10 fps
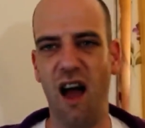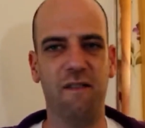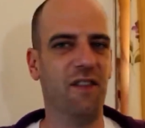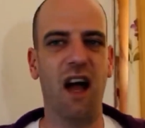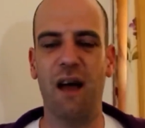
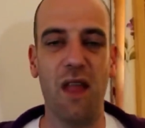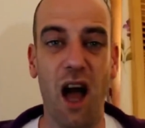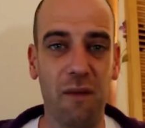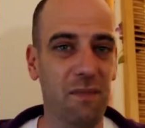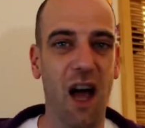
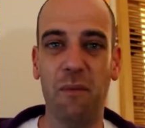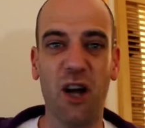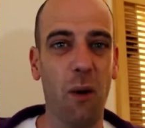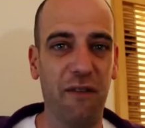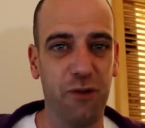I'm going
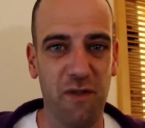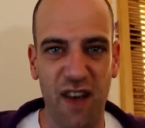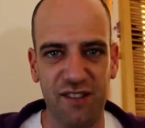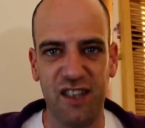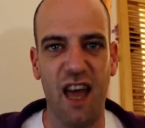to have to
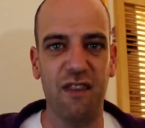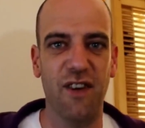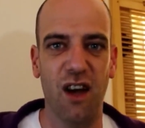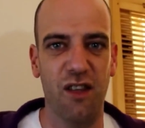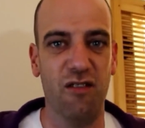investigate
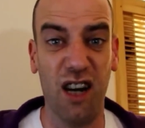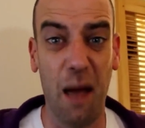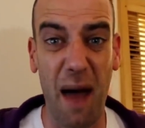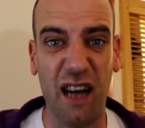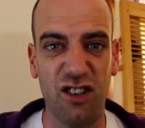further. I'll get
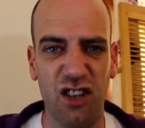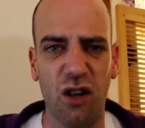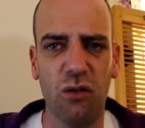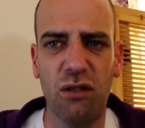back to you.